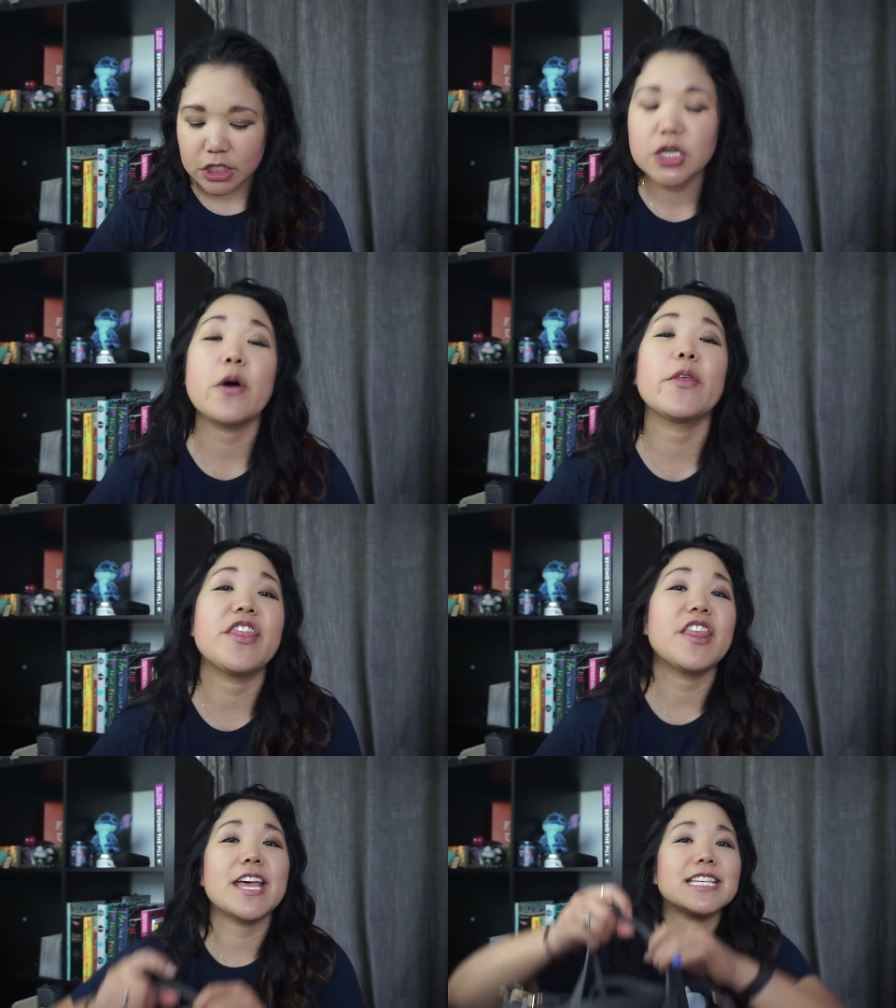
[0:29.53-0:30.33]
So
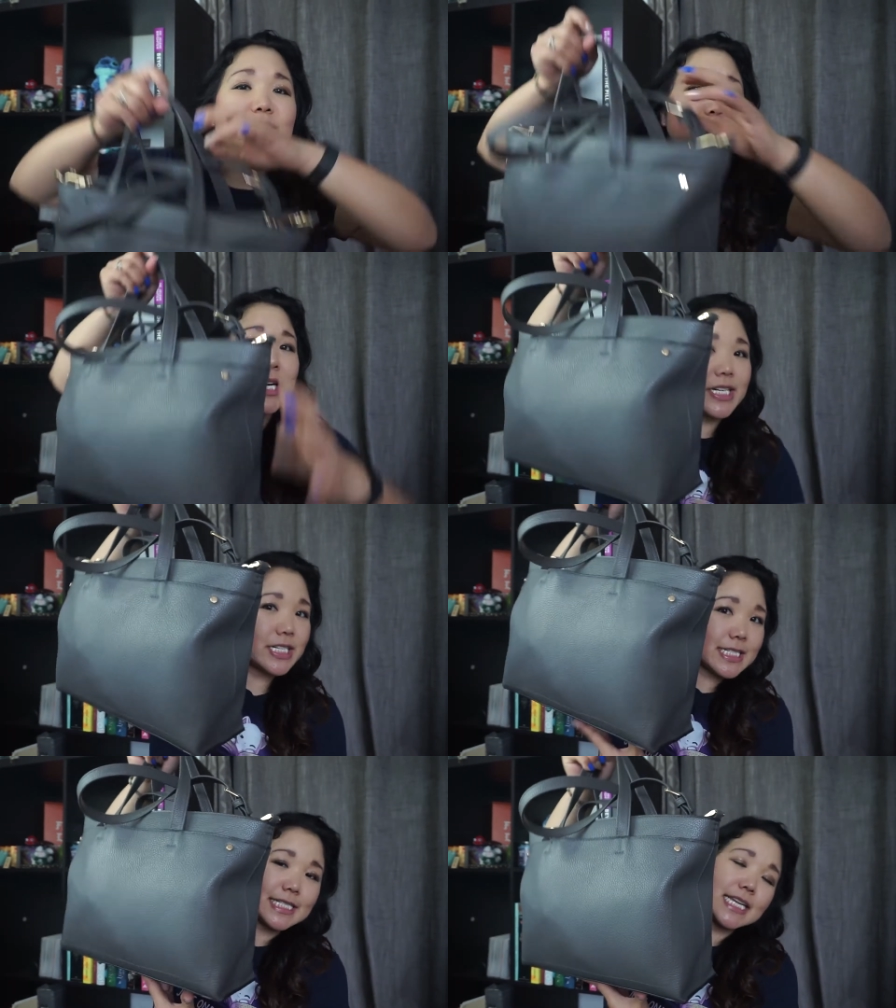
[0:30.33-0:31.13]
this
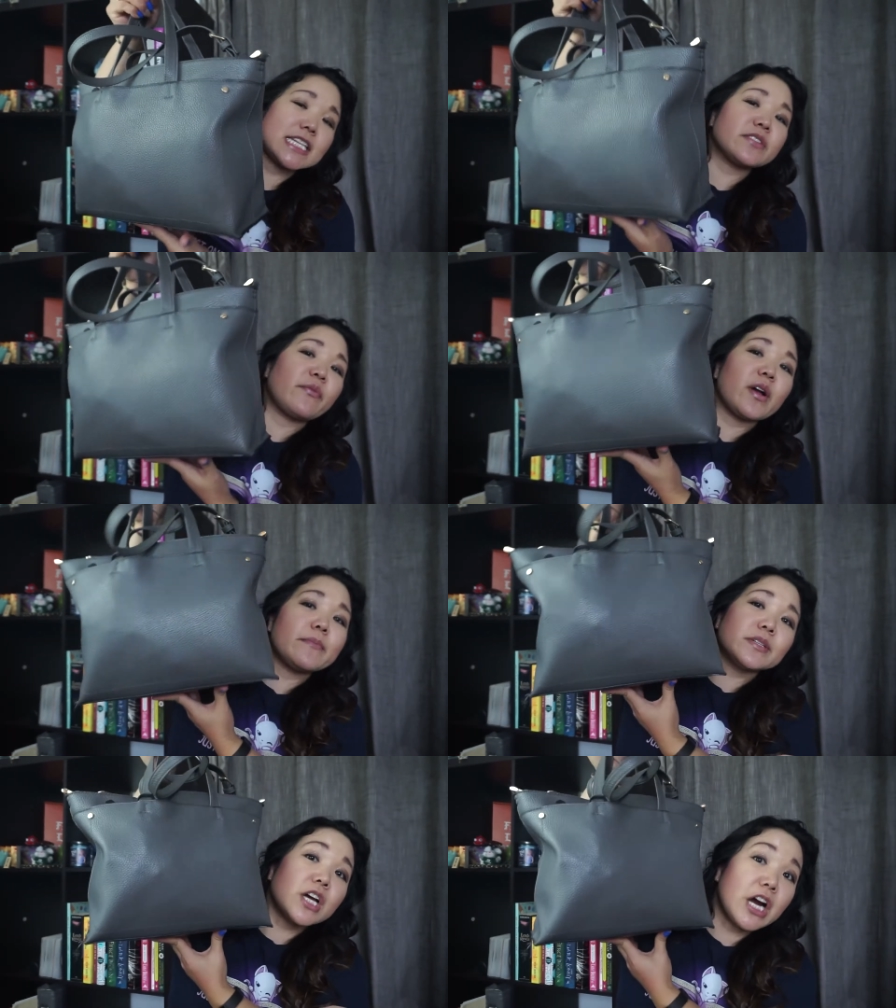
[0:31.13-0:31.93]
purse is
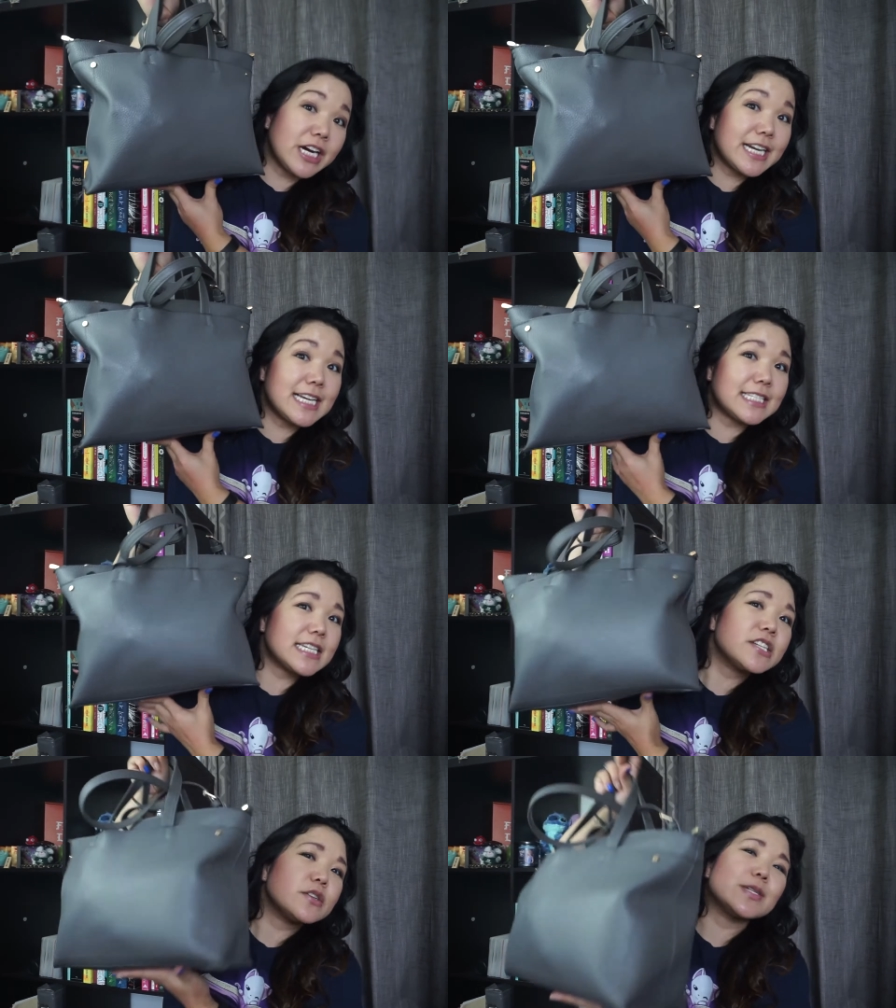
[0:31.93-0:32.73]
from Target's
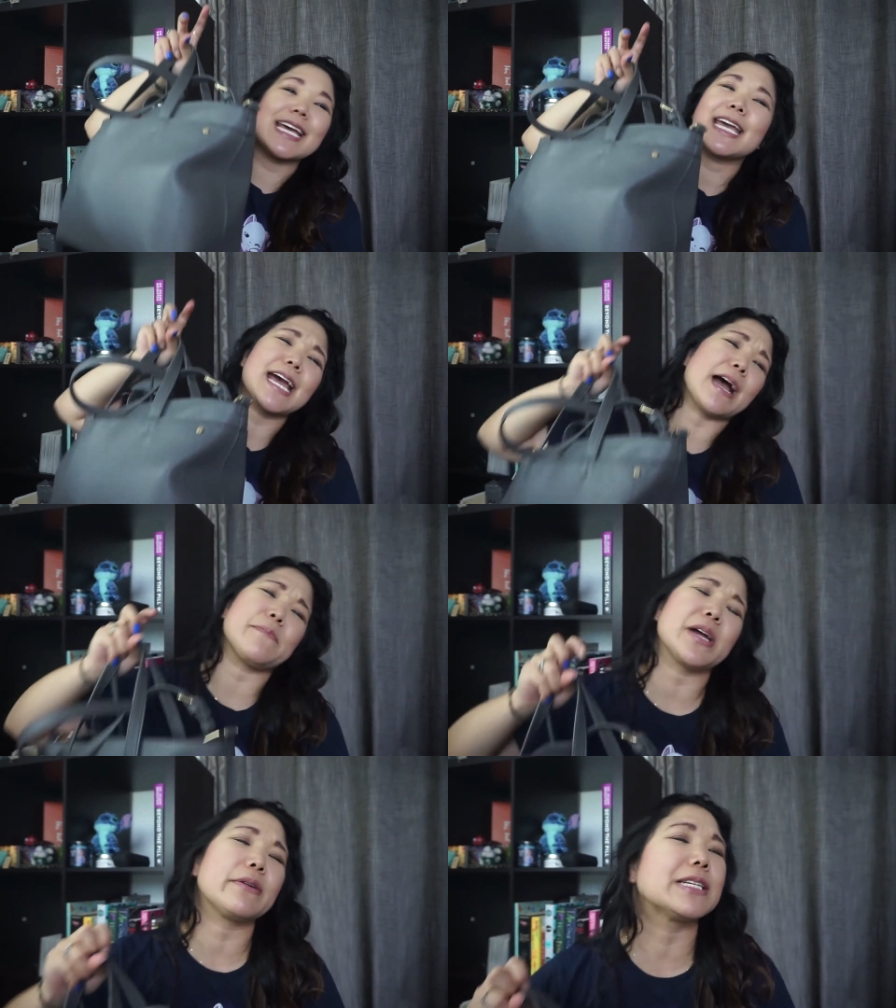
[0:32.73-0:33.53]
A New Day.
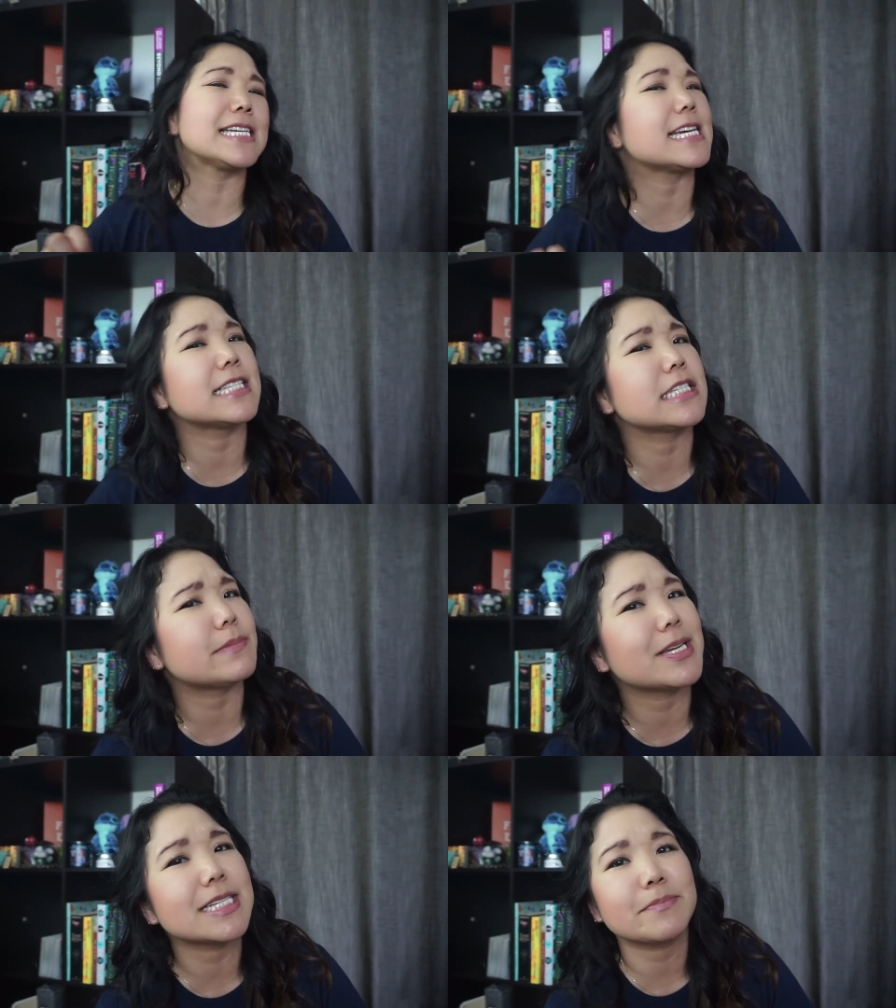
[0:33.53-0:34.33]
I'm not really into
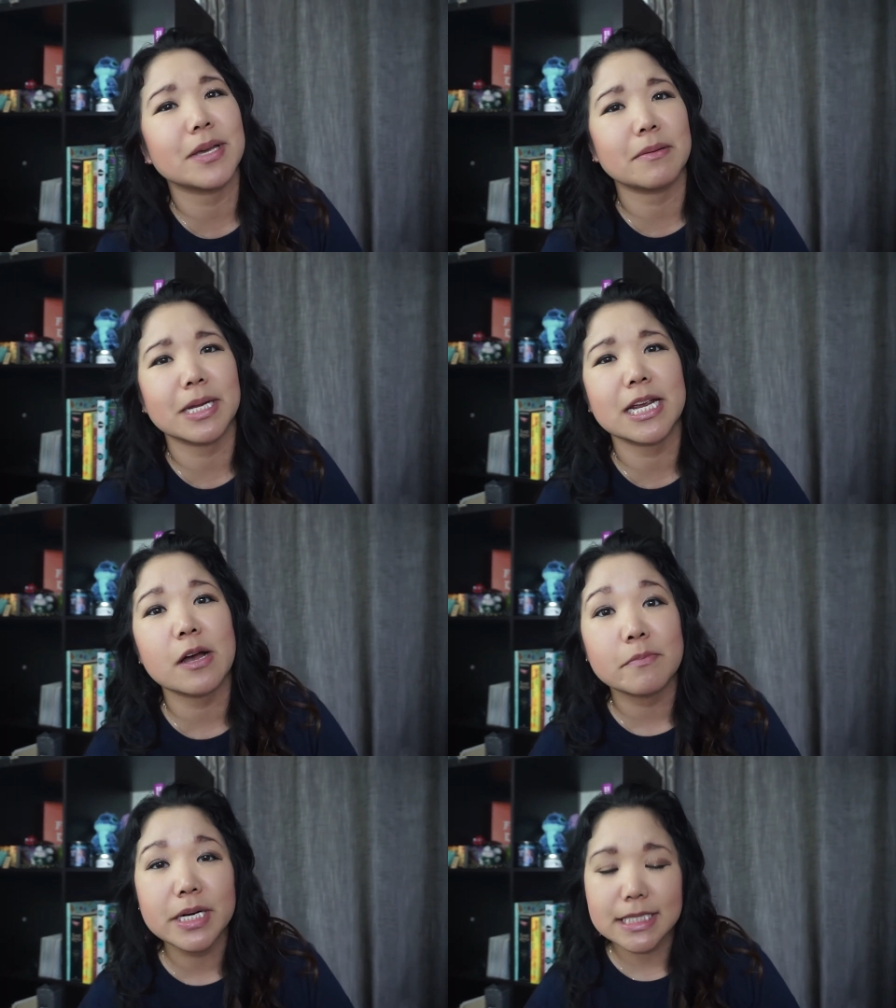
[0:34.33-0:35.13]
spending big money
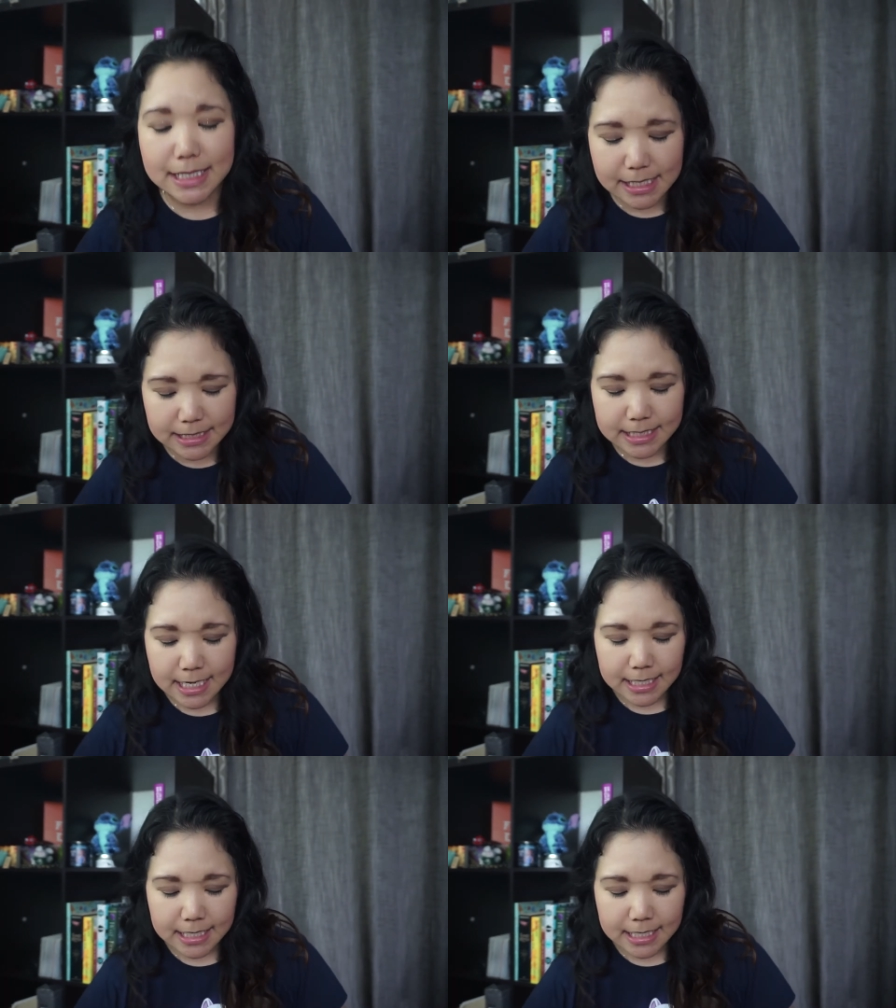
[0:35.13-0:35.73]
on purses